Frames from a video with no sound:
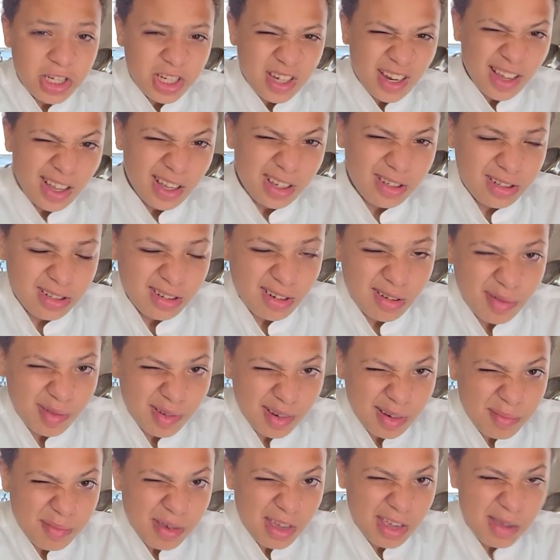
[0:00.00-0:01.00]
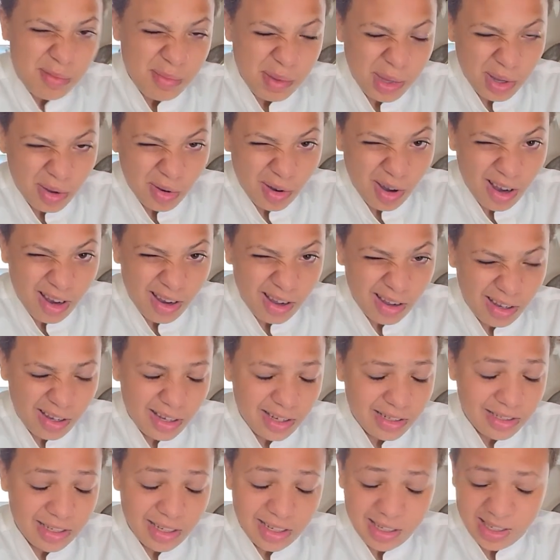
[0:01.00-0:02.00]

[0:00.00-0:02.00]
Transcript: shallots are really making me cry, guys. Like,